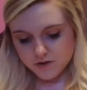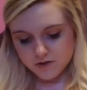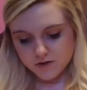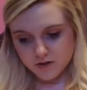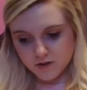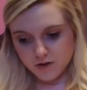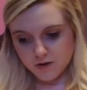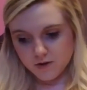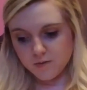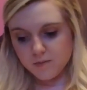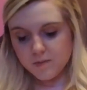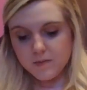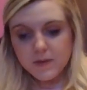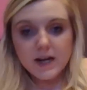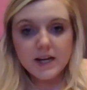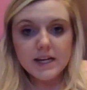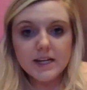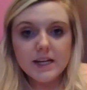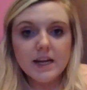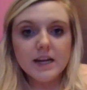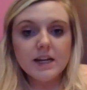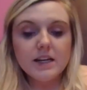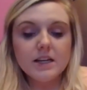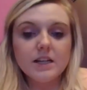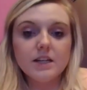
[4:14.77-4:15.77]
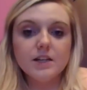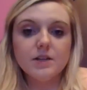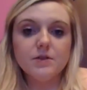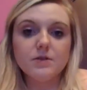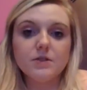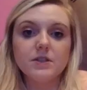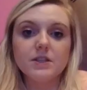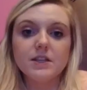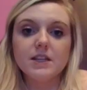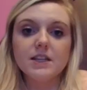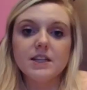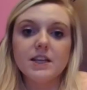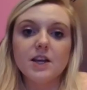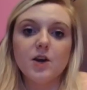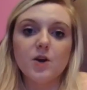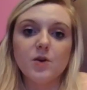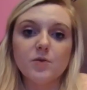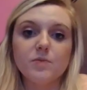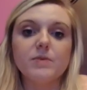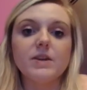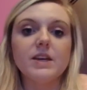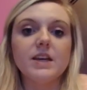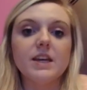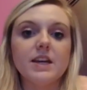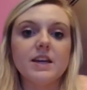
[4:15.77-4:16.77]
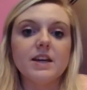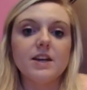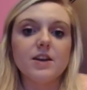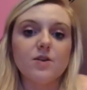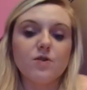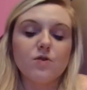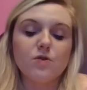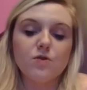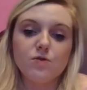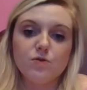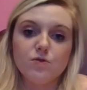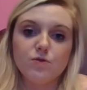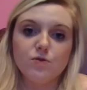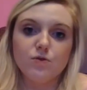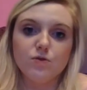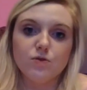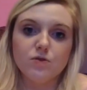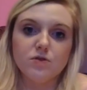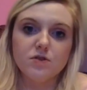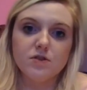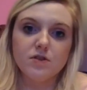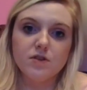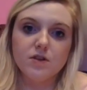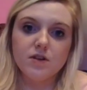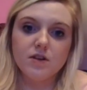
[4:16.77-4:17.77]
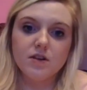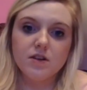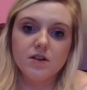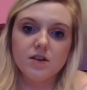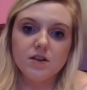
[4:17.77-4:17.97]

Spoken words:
So my Nana used to tell me an old